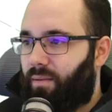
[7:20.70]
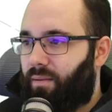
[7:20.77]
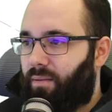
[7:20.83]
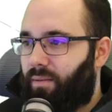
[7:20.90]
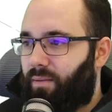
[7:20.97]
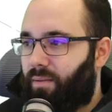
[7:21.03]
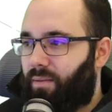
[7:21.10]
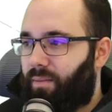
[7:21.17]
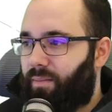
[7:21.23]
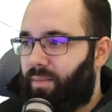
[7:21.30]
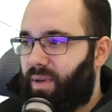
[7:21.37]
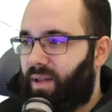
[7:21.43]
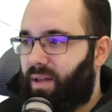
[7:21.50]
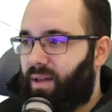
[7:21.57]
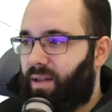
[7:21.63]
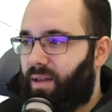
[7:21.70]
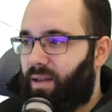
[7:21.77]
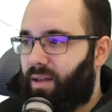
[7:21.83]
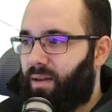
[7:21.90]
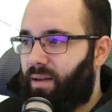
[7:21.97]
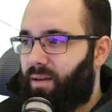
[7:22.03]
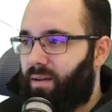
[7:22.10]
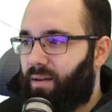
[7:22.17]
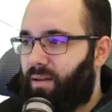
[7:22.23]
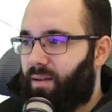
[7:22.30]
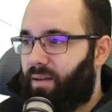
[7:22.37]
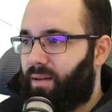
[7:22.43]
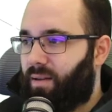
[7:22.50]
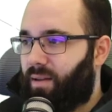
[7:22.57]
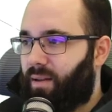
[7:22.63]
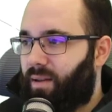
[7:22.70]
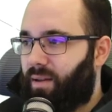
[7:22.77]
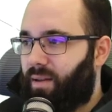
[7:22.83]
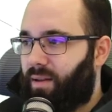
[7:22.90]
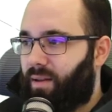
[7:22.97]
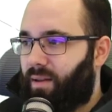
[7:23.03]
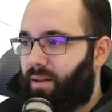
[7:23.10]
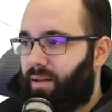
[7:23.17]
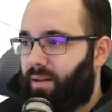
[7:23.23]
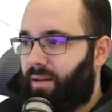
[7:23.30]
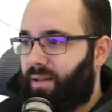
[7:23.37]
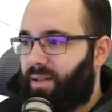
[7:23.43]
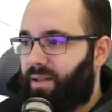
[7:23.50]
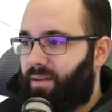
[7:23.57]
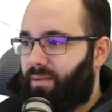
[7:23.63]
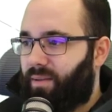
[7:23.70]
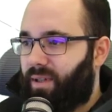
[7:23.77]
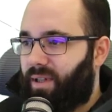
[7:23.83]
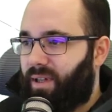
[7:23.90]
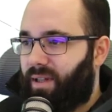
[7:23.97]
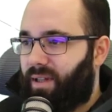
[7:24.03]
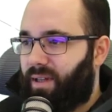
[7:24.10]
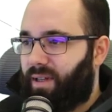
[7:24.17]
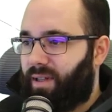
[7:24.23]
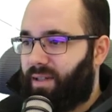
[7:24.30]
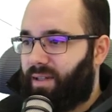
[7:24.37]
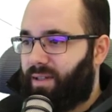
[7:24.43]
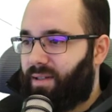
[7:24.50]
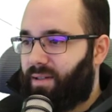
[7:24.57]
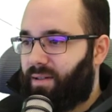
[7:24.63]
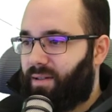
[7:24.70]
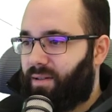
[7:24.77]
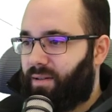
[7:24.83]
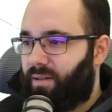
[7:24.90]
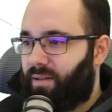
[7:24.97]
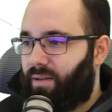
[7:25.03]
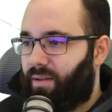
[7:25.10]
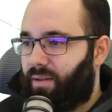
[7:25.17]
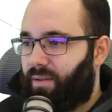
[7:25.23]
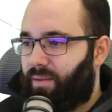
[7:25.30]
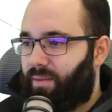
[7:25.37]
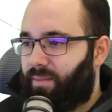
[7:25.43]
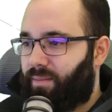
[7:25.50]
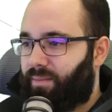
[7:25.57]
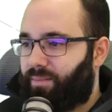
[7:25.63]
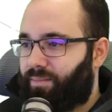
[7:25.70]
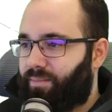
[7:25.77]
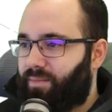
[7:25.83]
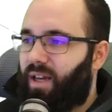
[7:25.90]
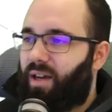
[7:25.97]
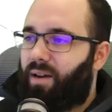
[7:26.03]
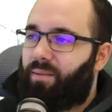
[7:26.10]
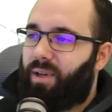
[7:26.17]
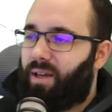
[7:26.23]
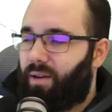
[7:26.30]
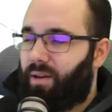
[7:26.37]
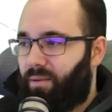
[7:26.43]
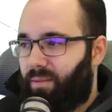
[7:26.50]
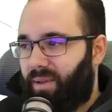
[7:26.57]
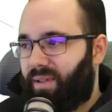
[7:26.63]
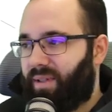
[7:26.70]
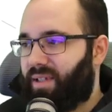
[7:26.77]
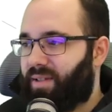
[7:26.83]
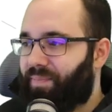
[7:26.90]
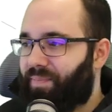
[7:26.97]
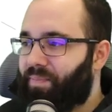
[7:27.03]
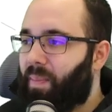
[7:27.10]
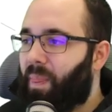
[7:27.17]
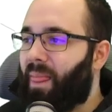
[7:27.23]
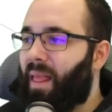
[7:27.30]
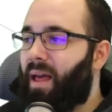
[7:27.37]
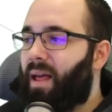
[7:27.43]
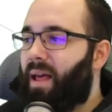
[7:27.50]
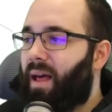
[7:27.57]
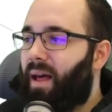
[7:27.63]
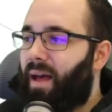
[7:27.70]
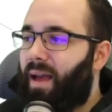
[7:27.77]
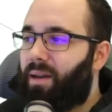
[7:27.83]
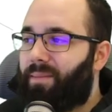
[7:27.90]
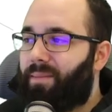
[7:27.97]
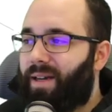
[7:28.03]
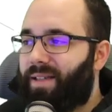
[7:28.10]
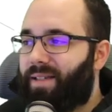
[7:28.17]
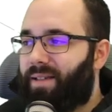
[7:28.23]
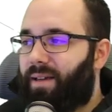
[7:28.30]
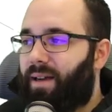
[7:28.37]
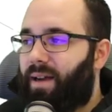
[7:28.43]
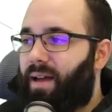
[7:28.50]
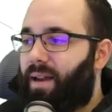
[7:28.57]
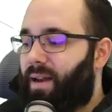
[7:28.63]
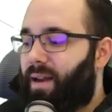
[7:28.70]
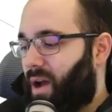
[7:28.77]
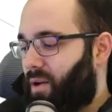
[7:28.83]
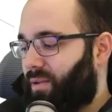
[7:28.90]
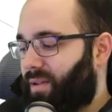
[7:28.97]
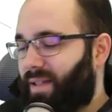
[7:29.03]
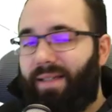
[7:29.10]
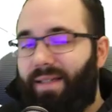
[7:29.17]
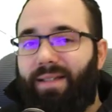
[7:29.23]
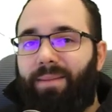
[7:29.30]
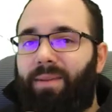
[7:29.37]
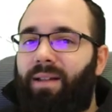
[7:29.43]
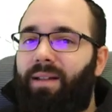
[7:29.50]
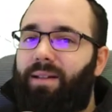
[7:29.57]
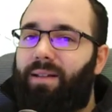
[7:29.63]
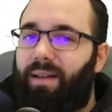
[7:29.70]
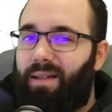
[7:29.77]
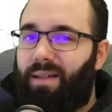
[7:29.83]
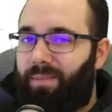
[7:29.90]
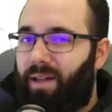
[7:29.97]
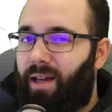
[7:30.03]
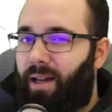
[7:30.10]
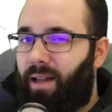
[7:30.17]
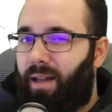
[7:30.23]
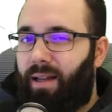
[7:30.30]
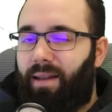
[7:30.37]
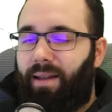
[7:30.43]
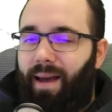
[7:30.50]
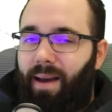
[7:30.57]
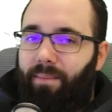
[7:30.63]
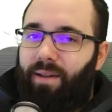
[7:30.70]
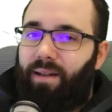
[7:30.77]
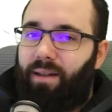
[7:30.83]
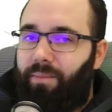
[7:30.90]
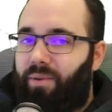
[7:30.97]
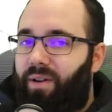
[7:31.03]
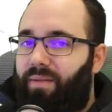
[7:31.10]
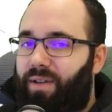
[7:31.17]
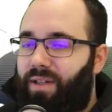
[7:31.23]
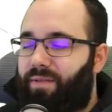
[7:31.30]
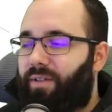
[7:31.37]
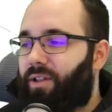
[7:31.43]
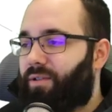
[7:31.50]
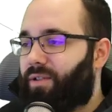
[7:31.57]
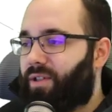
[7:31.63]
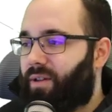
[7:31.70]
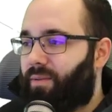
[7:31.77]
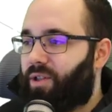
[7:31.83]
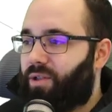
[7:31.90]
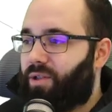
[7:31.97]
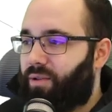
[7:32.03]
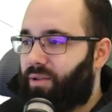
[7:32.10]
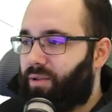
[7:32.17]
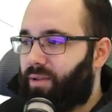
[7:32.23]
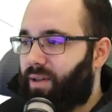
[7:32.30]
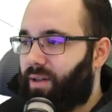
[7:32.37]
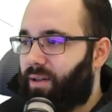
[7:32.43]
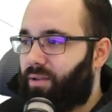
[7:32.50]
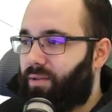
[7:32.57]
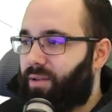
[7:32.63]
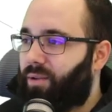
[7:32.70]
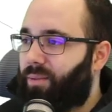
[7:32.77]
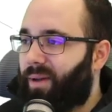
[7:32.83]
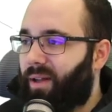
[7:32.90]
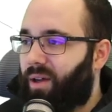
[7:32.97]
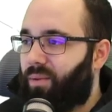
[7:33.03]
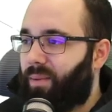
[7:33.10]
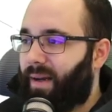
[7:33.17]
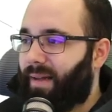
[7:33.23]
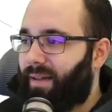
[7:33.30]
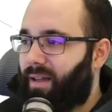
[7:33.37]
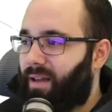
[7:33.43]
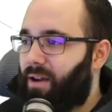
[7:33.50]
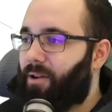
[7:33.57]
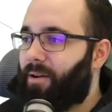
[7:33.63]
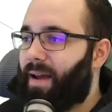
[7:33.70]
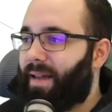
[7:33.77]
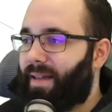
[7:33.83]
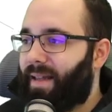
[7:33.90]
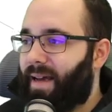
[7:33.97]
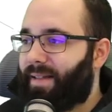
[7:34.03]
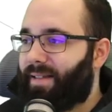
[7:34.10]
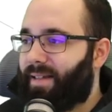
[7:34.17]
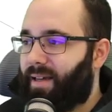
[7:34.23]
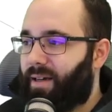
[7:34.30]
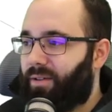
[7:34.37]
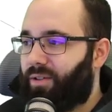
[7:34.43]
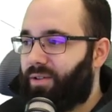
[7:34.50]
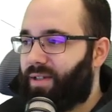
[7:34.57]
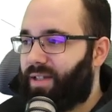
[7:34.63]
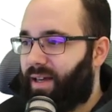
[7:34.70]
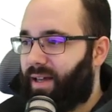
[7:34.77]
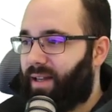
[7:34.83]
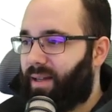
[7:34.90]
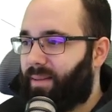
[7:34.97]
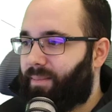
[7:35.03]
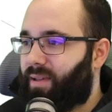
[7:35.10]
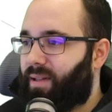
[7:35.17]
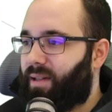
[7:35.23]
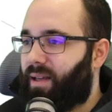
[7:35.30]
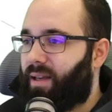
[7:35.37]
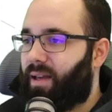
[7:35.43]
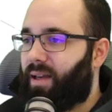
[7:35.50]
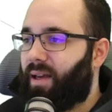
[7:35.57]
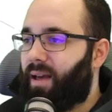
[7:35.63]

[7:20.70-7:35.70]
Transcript: or beginning. Let's see what that does. Yeah, we can go with this. Anyways, uh, now this is something that I explained in depth in the previous video, so I'm just going to kind of do it really quickly here, and that's how to set up the